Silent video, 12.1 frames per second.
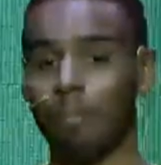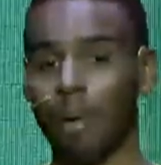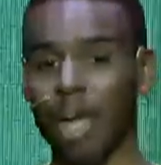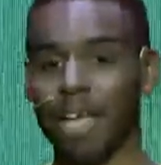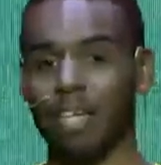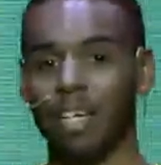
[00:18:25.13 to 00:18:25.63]
for
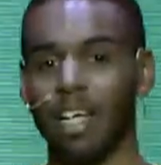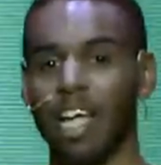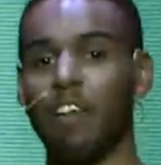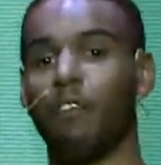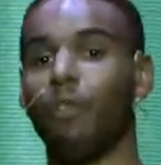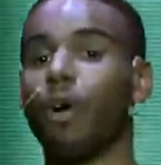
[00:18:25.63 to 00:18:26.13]
debate
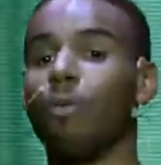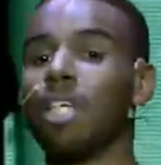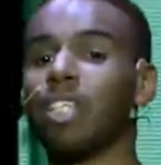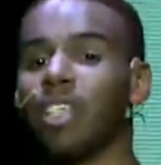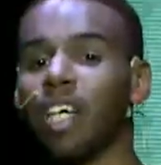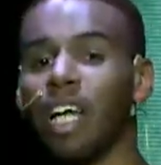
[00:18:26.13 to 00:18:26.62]
if
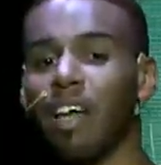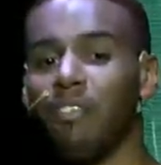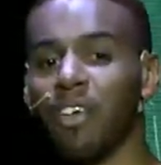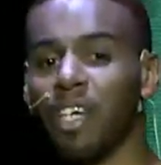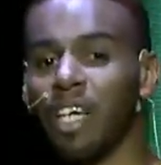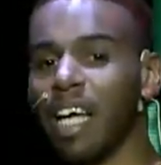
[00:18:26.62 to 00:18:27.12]
Realme
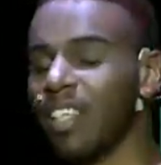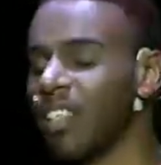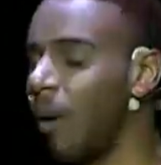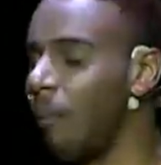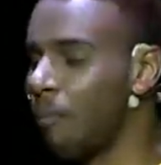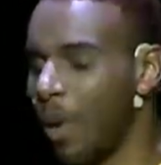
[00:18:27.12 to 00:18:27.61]
C11
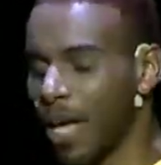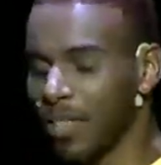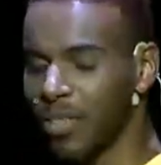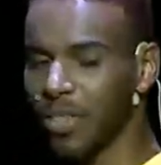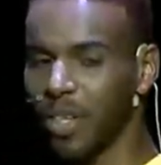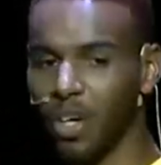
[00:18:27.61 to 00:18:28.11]
is our
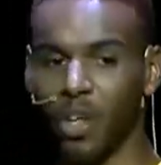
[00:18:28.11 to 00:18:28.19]
best